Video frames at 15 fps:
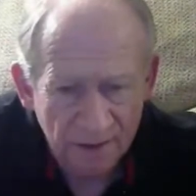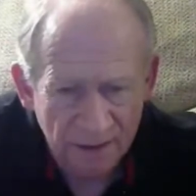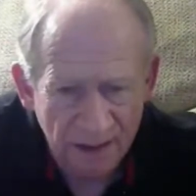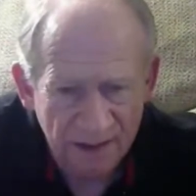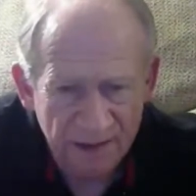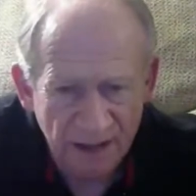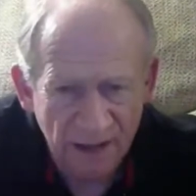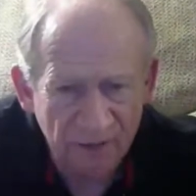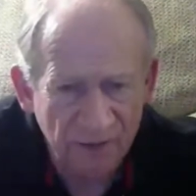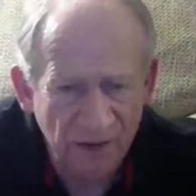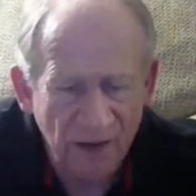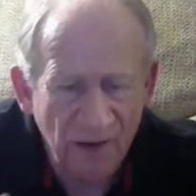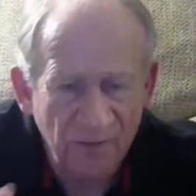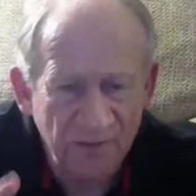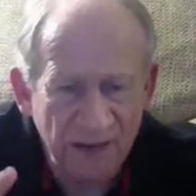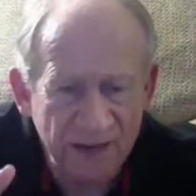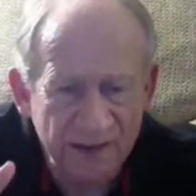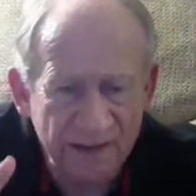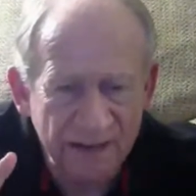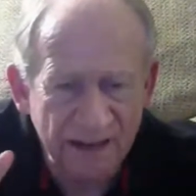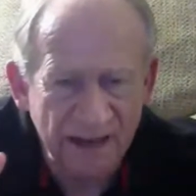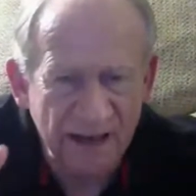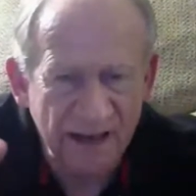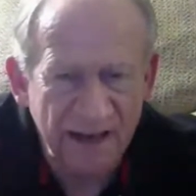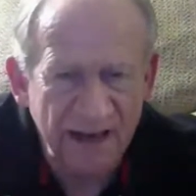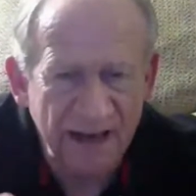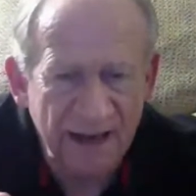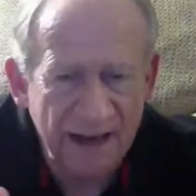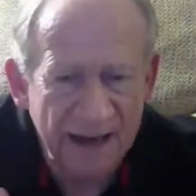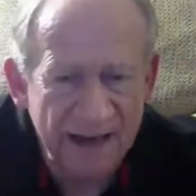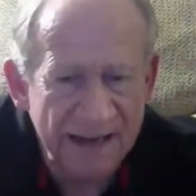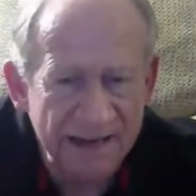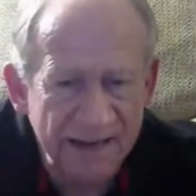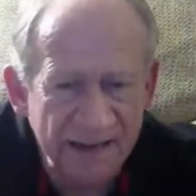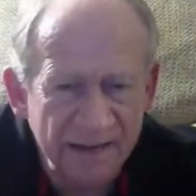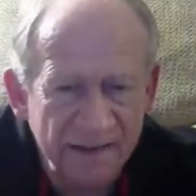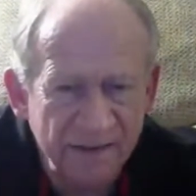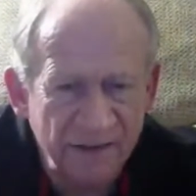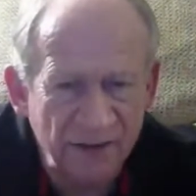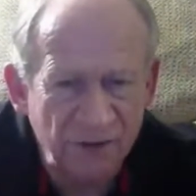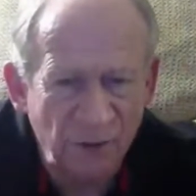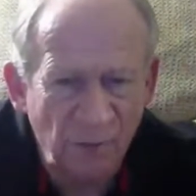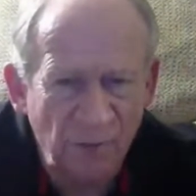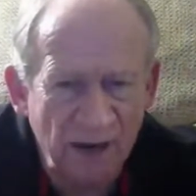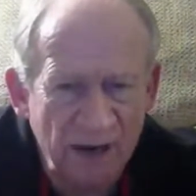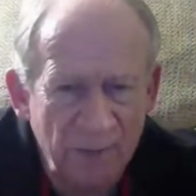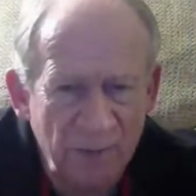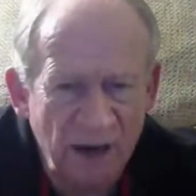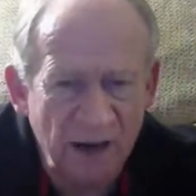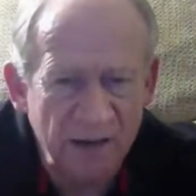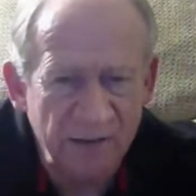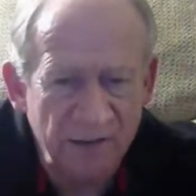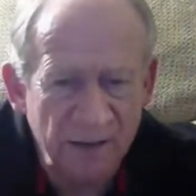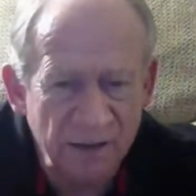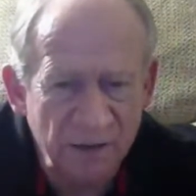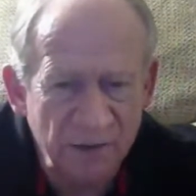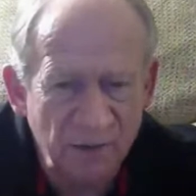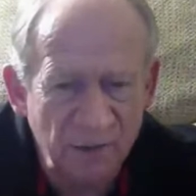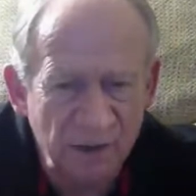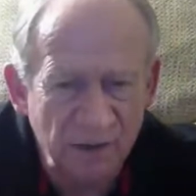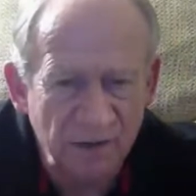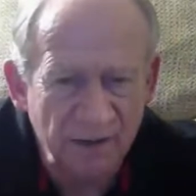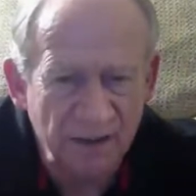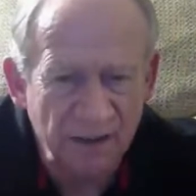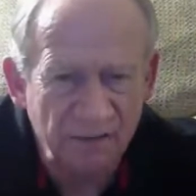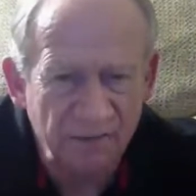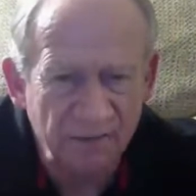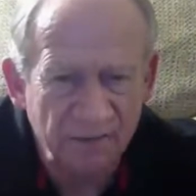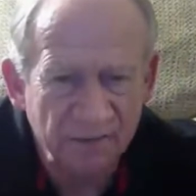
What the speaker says: That's the kind of hate that the rabbis in Israel have.